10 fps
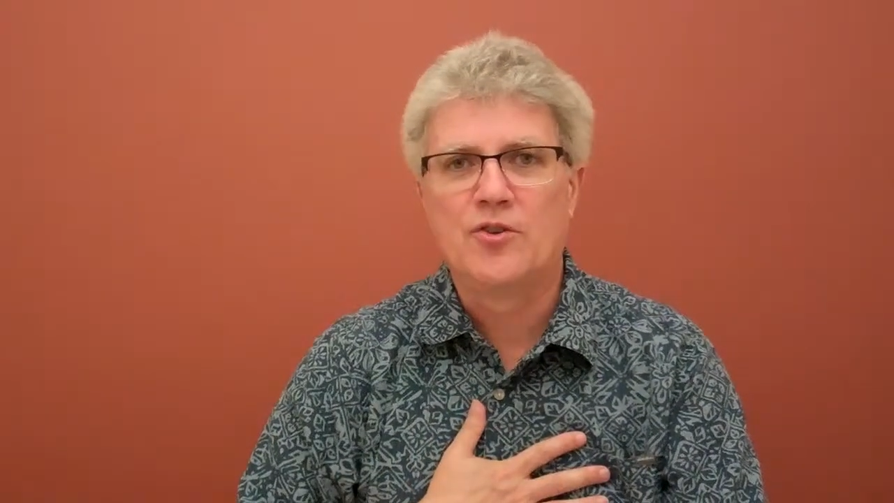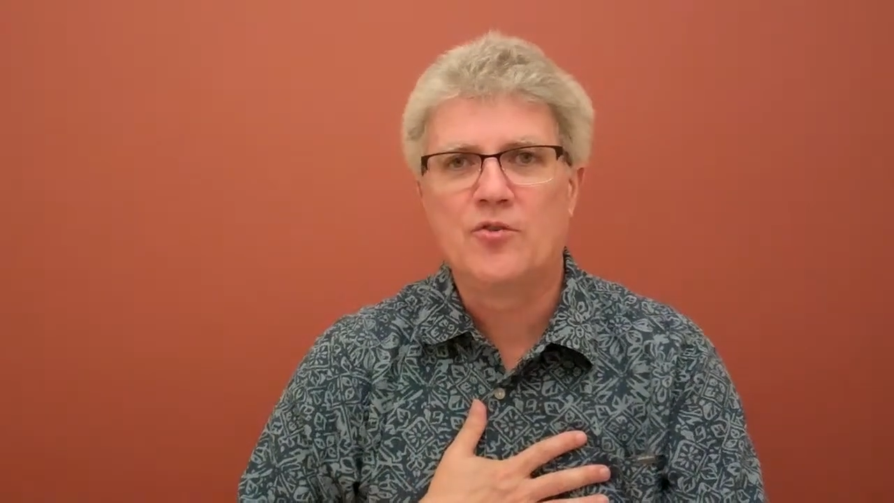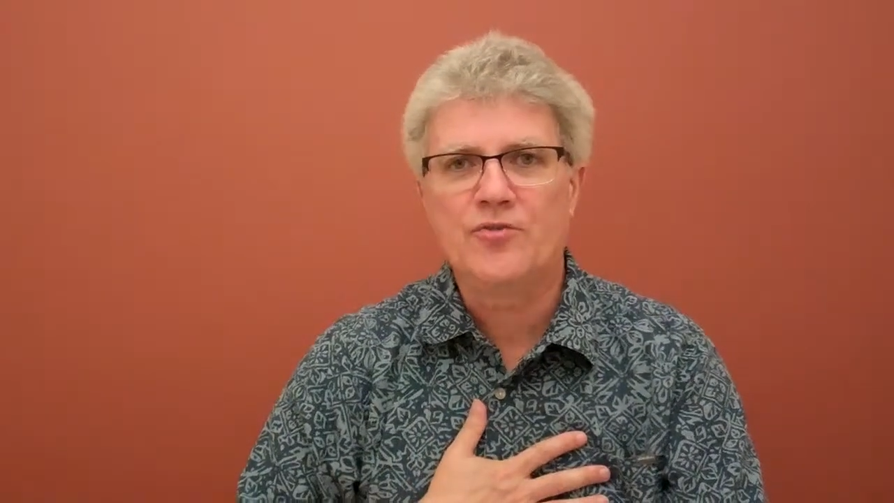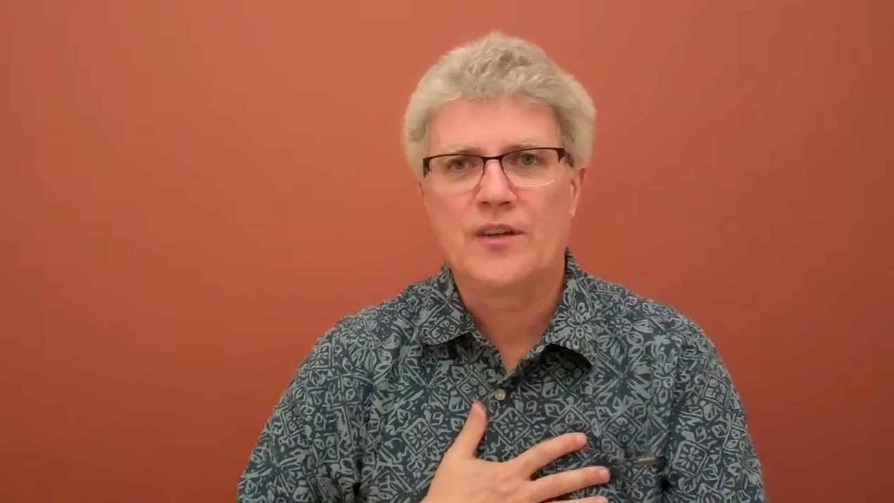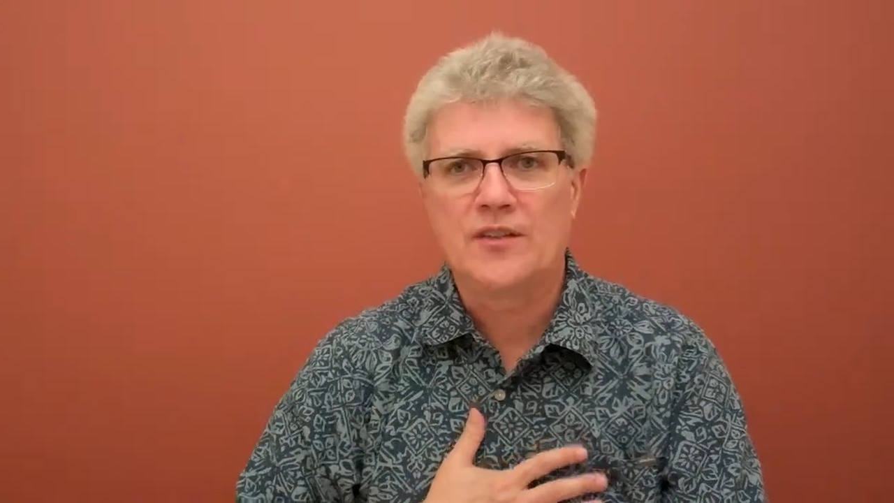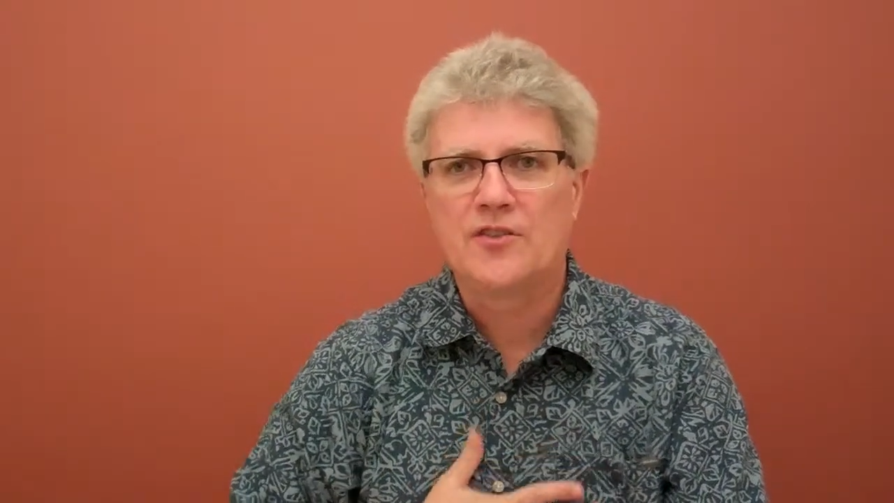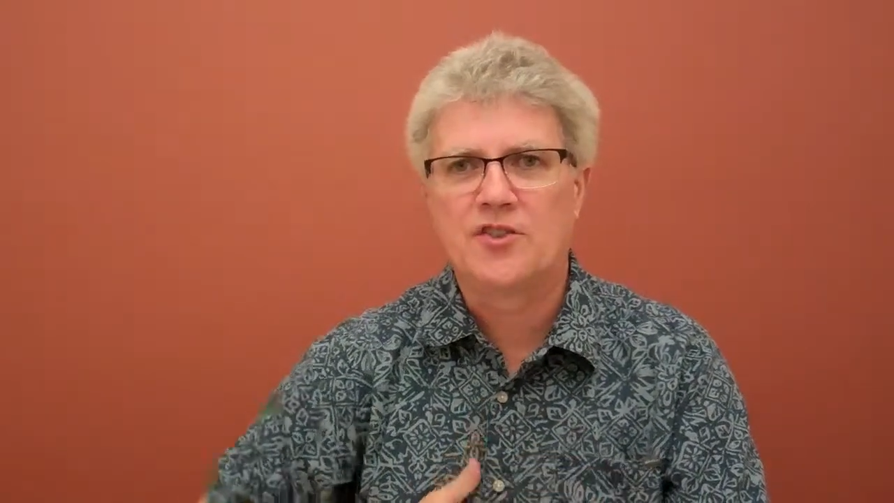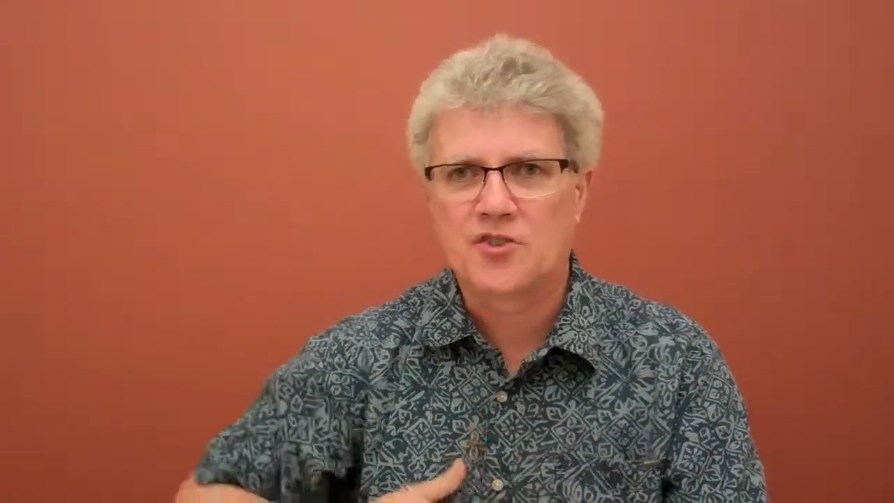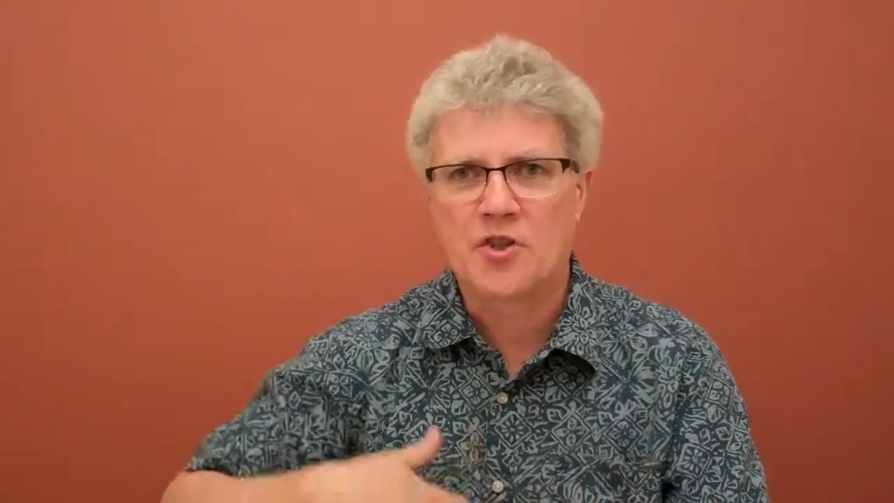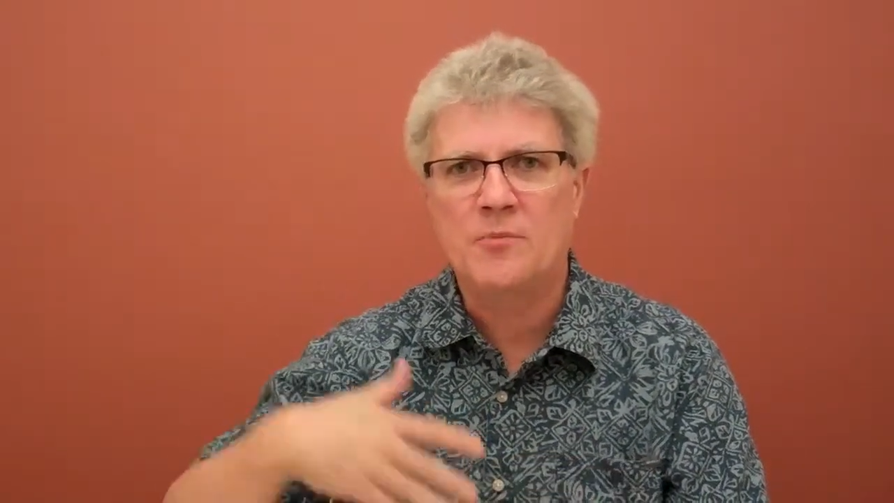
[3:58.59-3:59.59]
using to
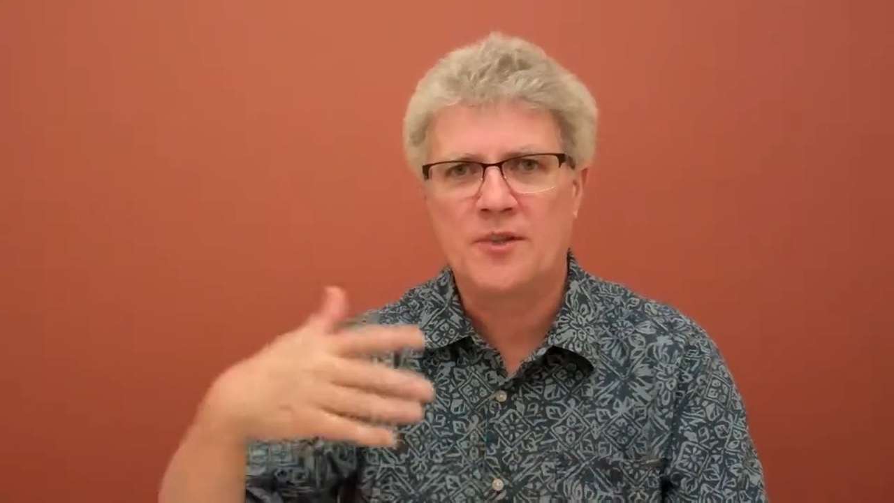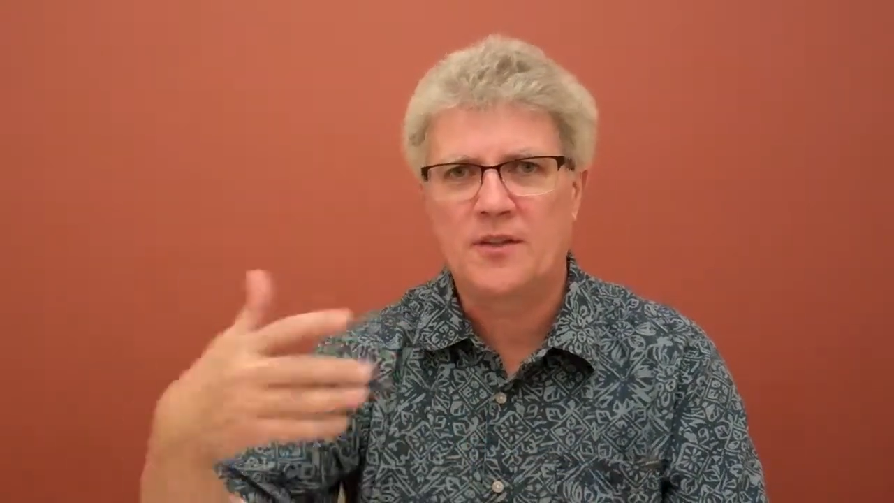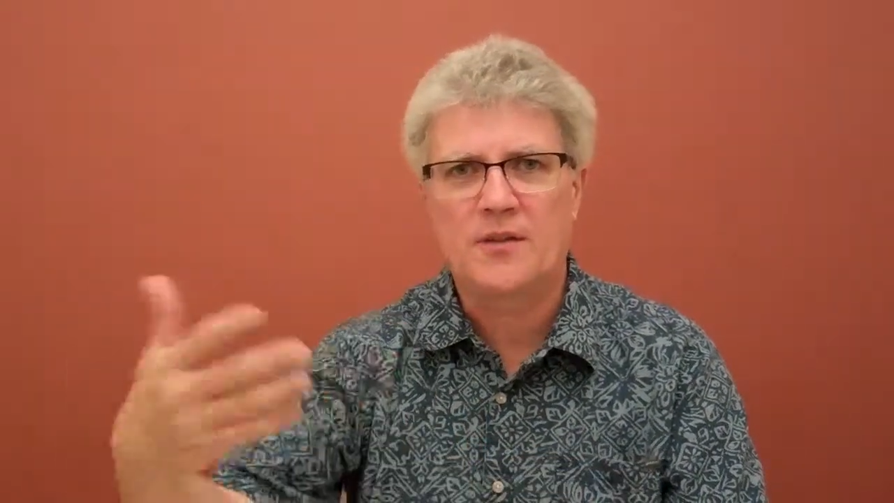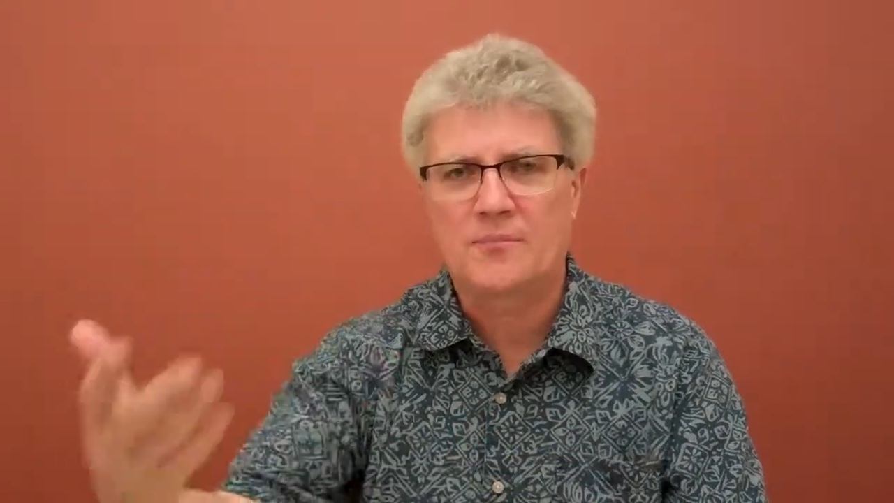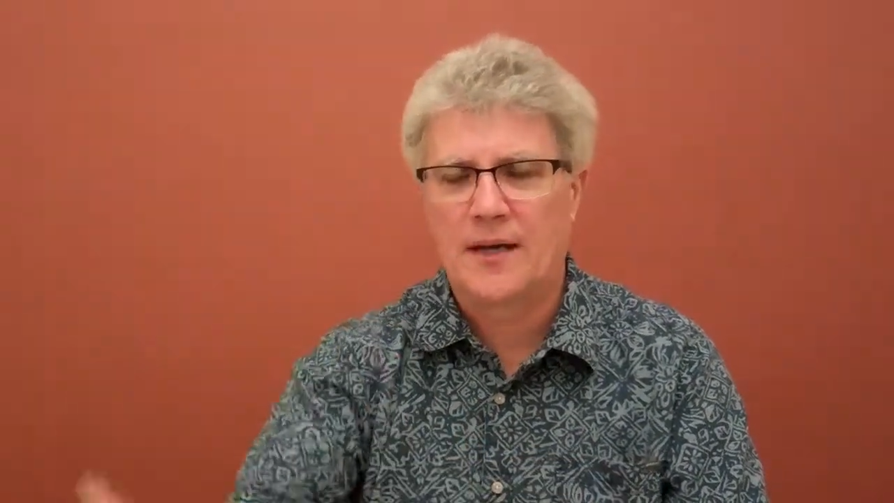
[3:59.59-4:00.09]
determine that the